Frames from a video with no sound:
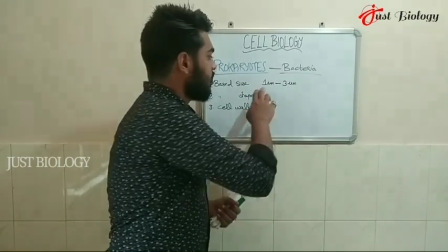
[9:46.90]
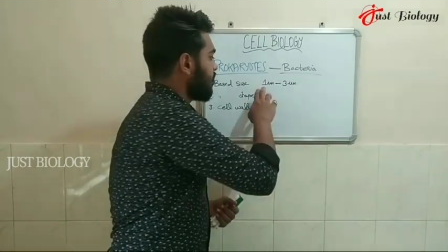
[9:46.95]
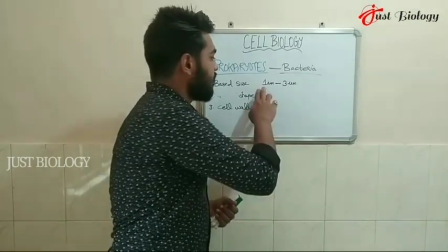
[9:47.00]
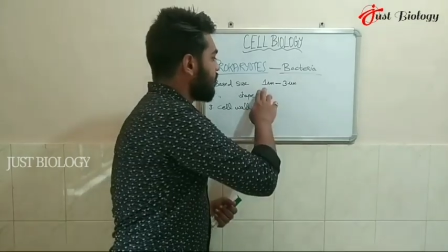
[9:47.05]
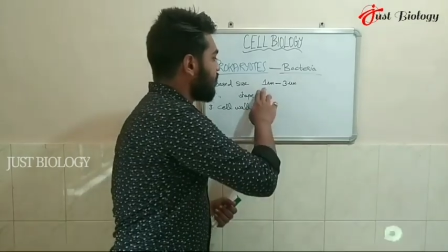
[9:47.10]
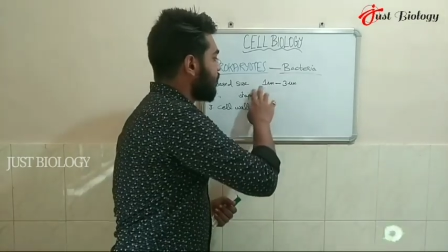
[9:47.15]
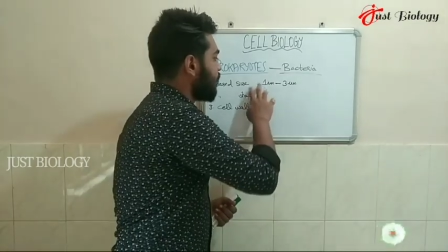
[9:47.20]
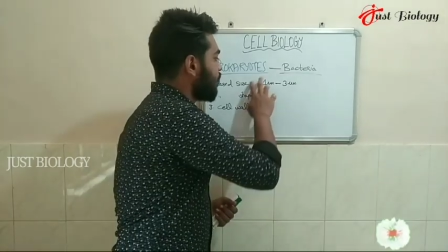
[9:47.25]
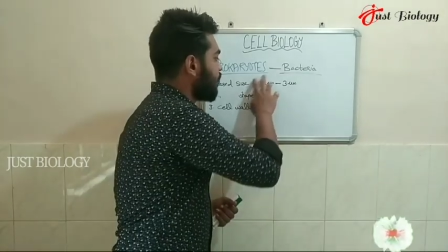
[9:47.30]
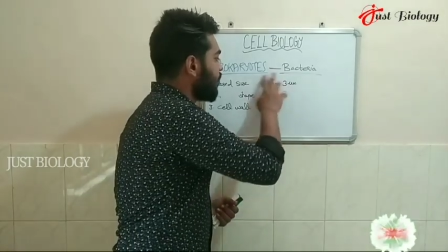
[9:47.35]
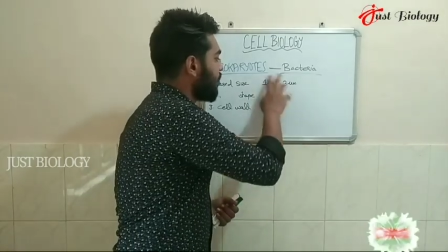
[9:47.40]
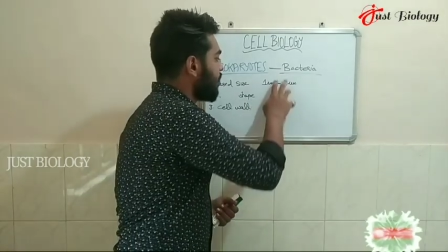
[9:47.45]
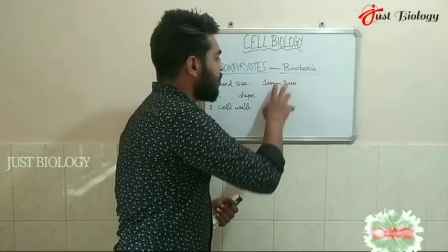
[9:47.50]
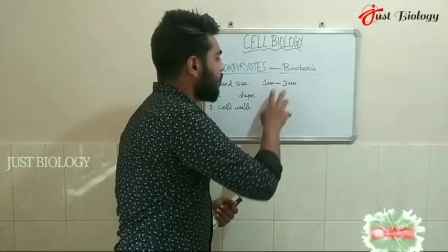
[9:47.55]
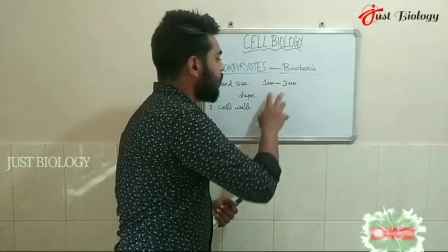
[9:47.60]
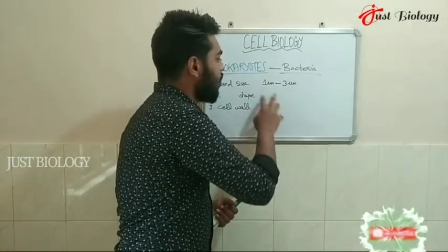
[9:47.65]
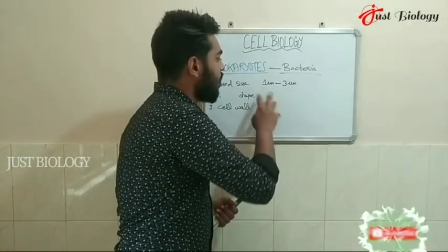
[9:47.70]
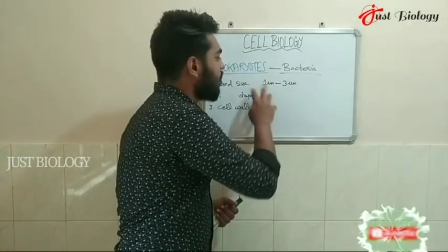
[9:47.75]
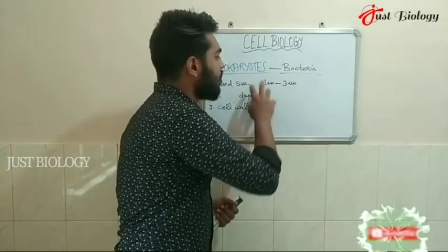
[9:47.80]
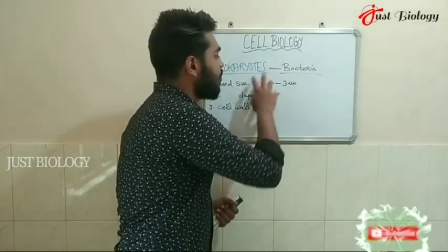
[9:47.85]
The
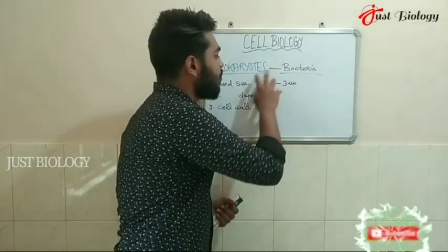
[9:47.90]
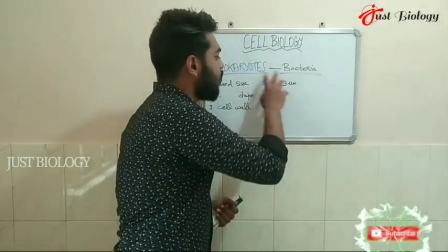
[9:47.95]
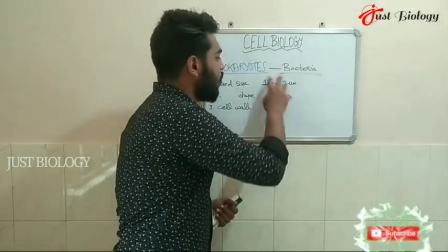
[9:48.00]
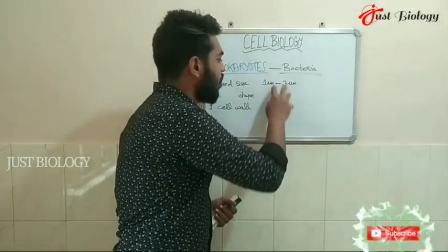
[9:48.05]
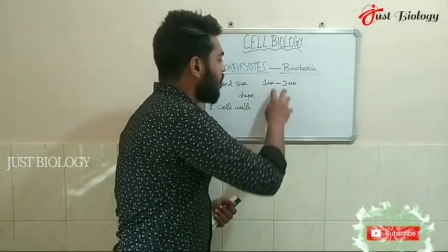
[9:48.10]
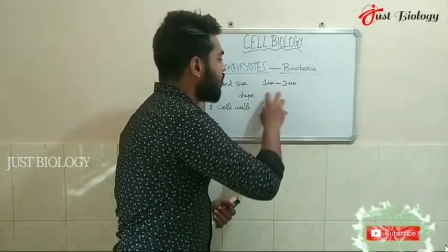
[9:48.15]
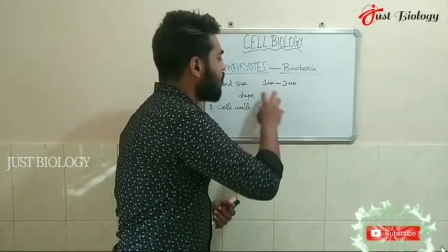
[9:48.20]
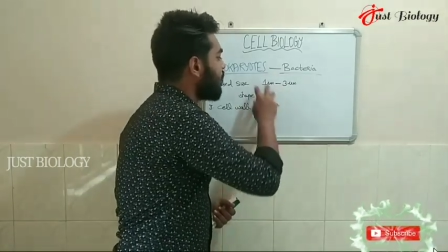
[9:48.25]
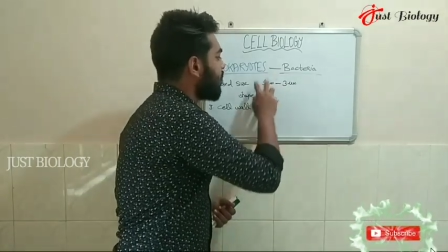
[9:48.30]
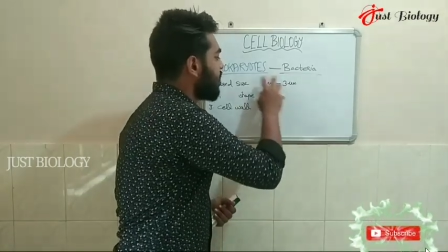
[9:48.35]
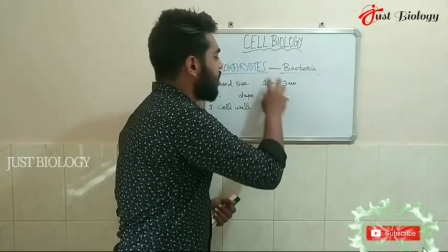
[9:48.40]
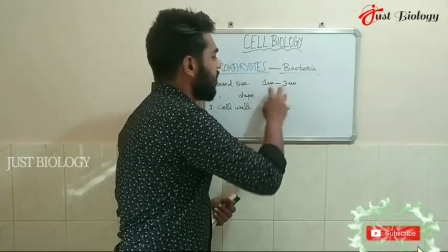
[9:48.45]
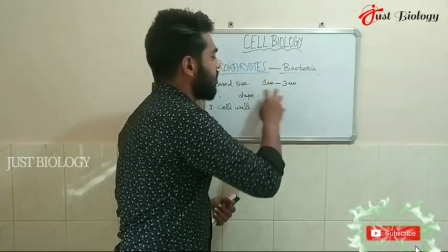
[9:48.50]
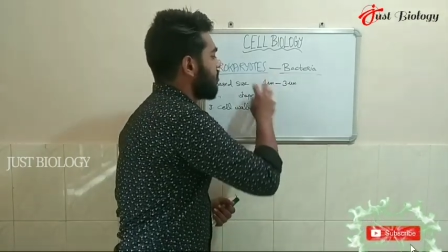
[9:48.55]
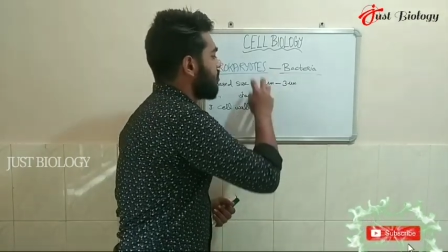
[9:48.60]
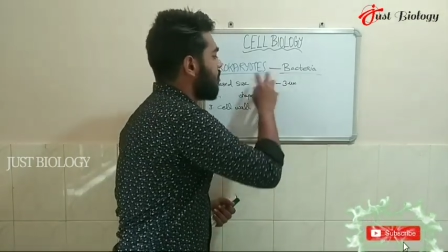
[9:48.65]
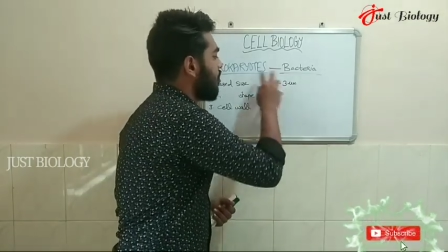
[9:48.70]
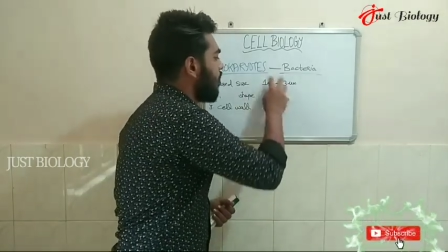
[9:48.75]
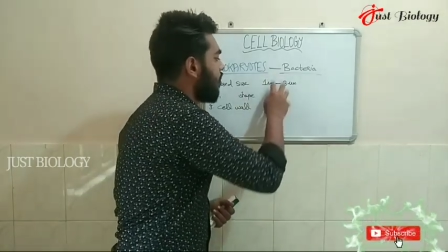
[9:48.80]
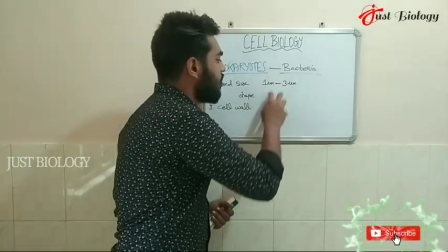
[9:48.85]
one which
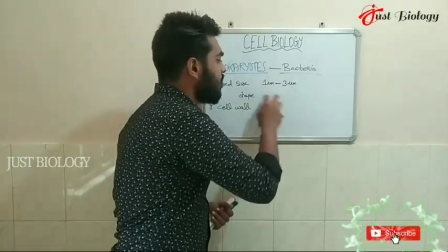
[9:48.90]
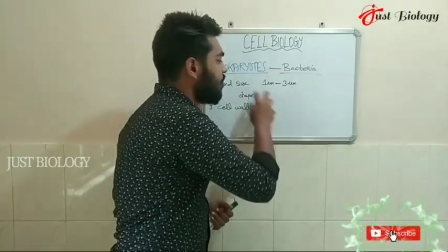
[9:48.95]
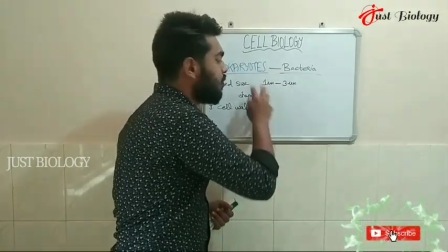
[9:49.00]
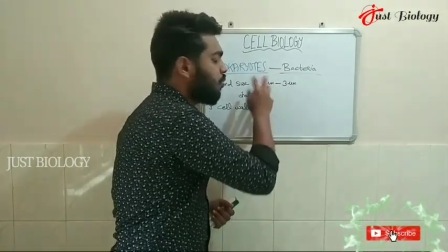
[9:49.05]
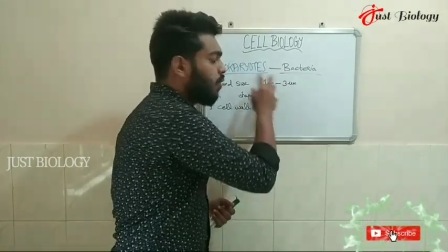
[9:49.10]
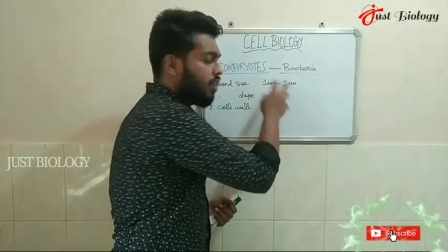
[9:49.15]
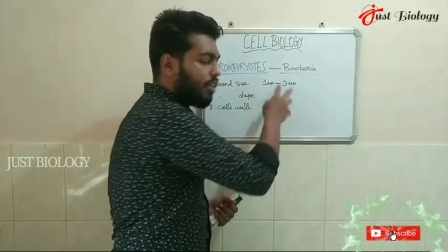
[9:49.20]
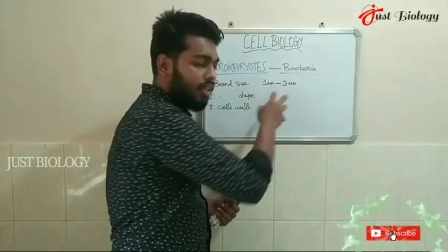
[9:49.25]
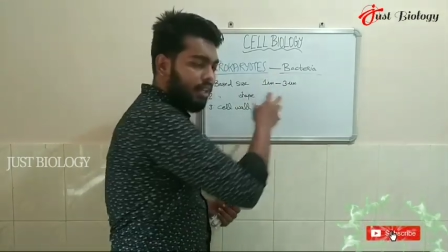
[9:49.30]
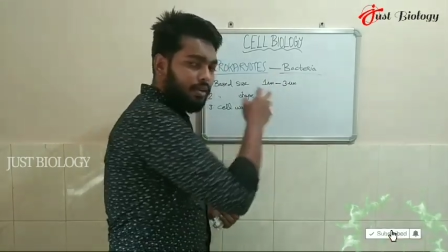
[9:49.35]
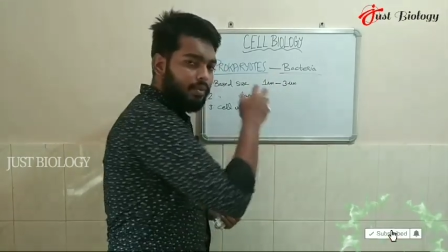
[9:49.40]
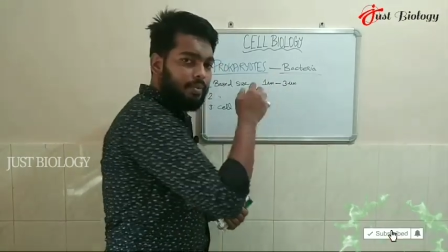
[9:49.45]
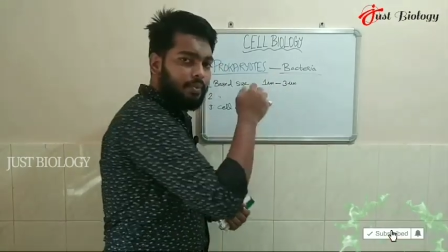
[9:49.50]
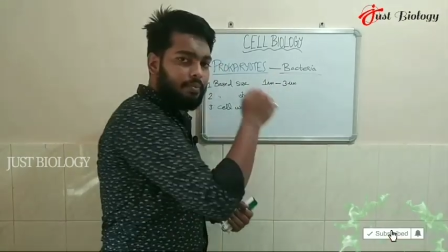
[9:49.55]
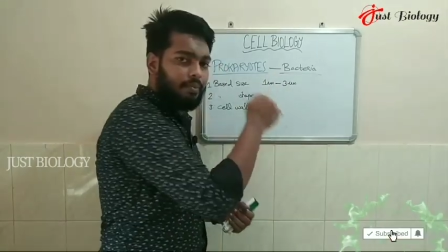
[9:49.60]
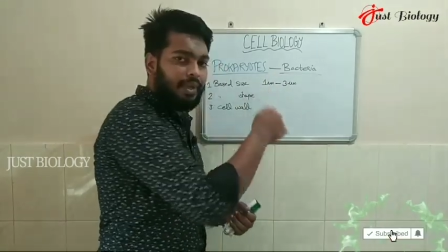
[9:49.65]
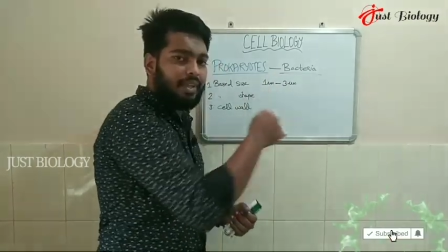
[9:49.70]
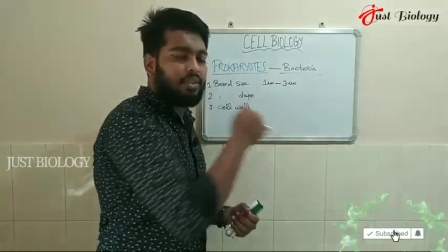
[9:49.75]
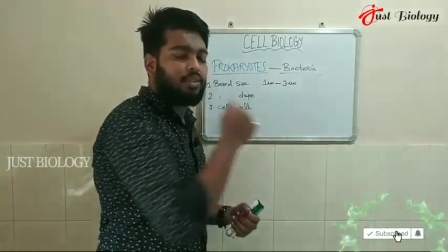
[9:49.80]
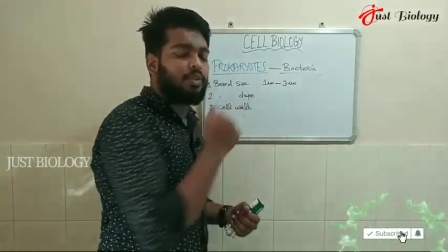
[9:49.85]
has got the
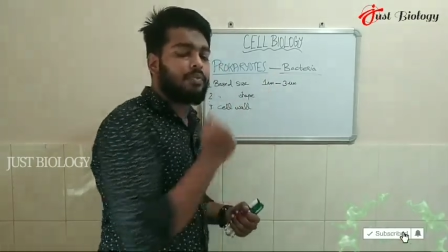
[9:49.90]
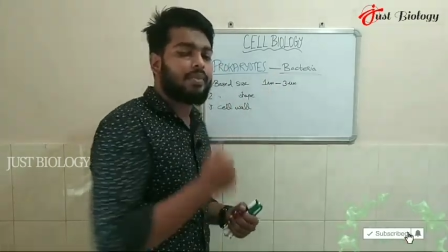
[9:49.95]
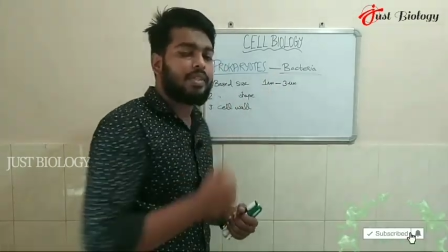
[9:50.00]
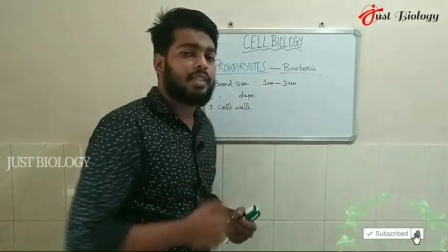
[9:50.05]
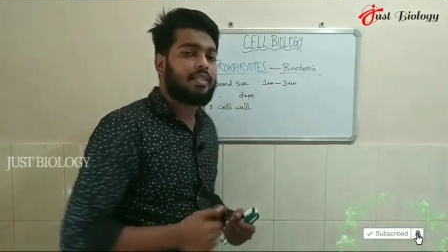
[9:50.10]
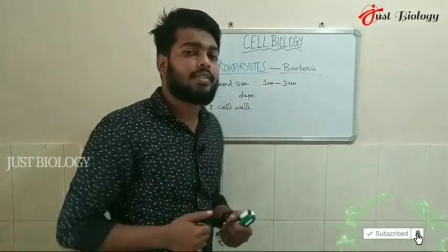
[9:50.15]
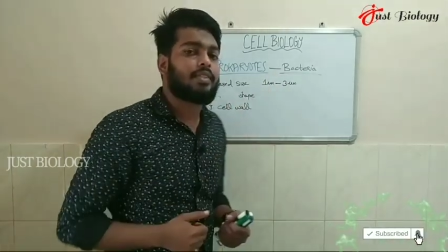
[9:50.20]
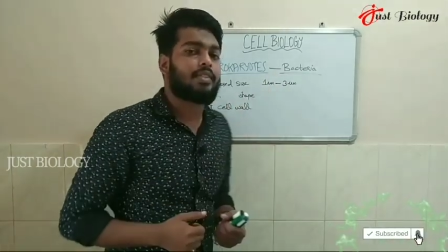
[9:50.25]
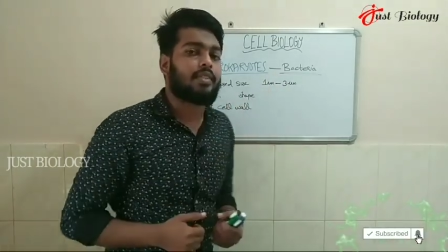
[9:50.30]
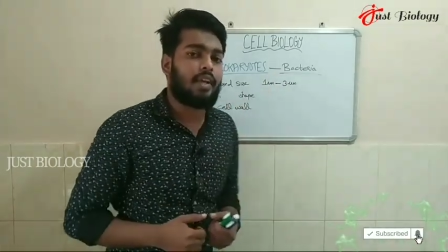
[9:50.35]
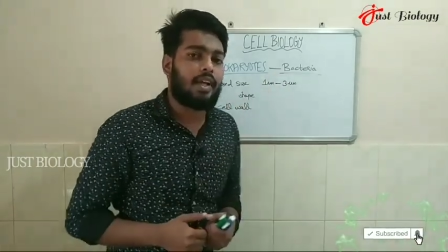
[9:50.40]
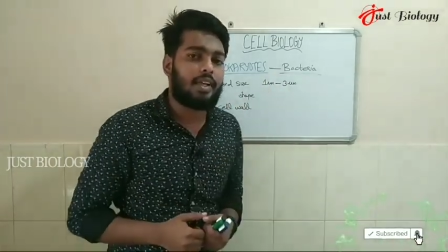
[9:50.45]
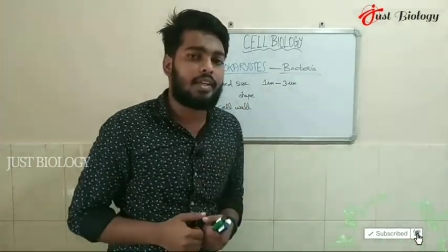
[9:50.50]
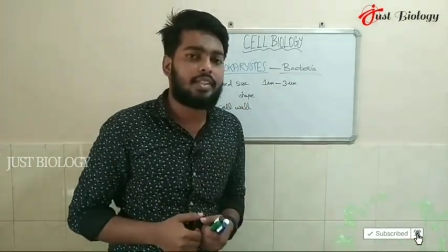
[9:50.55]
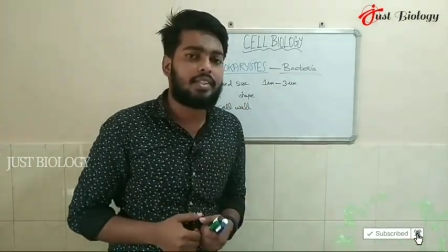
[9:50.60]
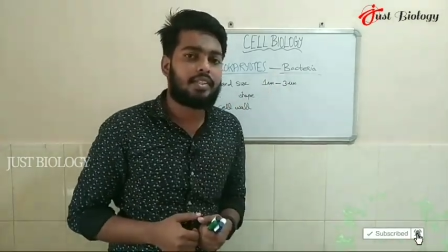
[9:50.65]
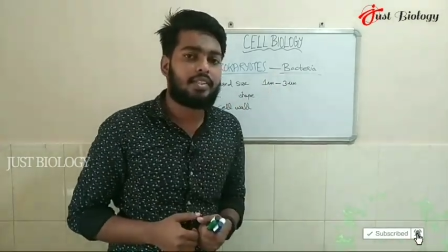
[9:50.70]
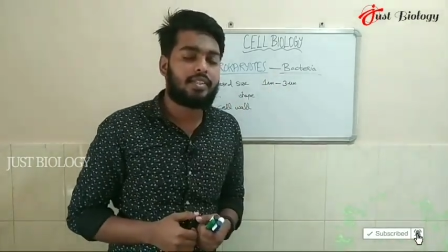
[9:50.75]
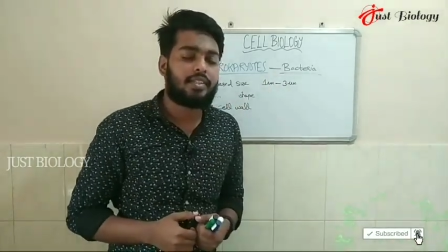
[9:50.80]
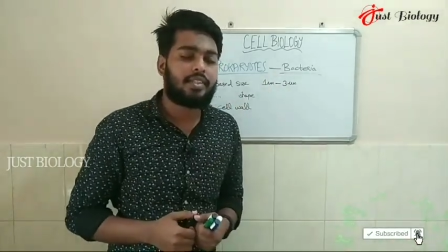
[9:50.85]
1 micrometer
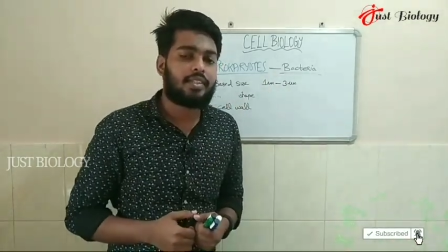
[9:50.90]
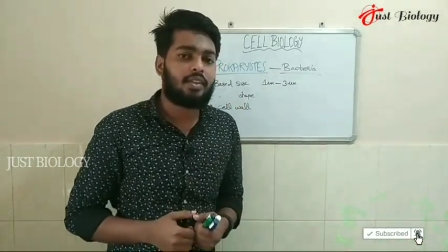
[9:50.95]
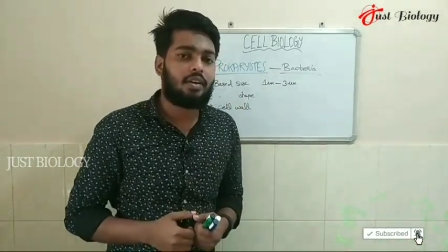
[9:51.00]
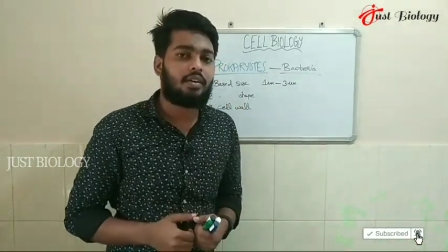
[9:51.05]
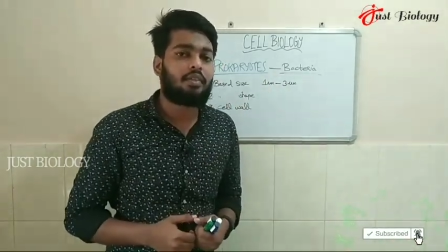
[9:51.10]
size,